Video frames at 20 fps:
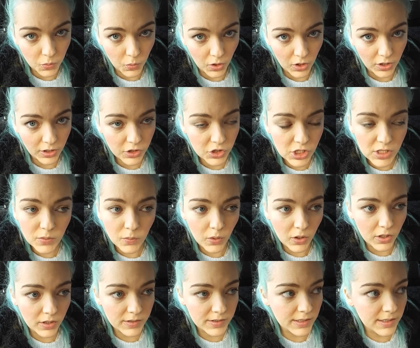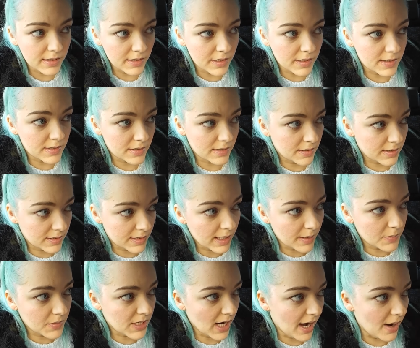work. She works in the
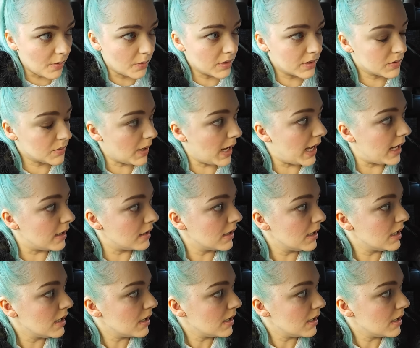same town as well.